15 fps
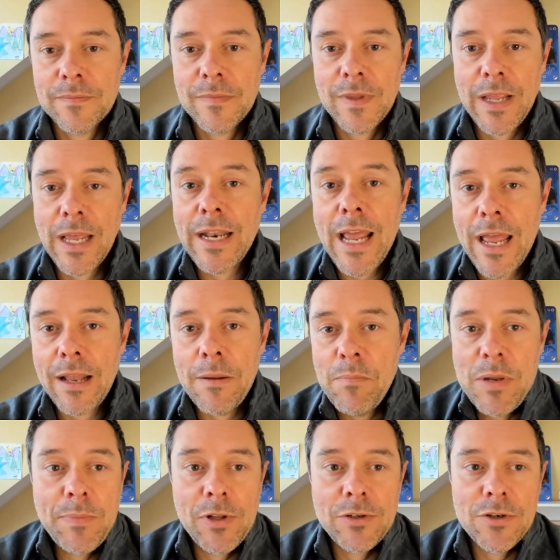And
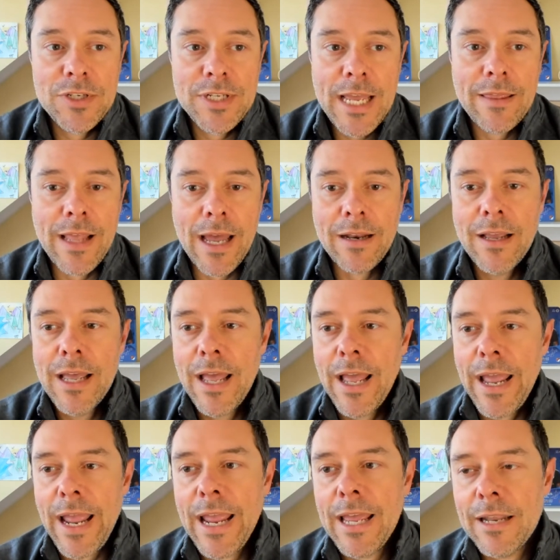people understand that.
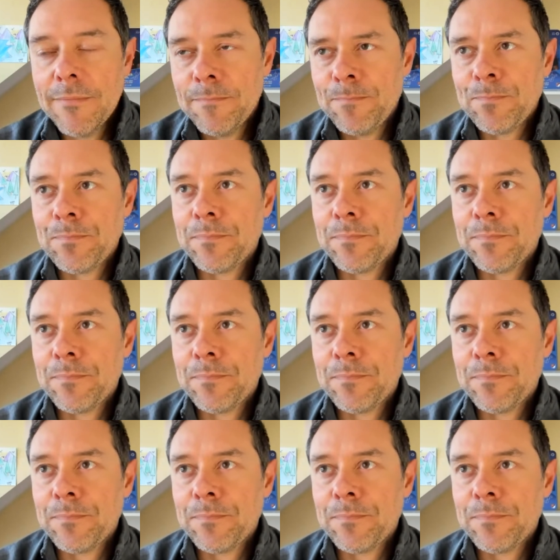And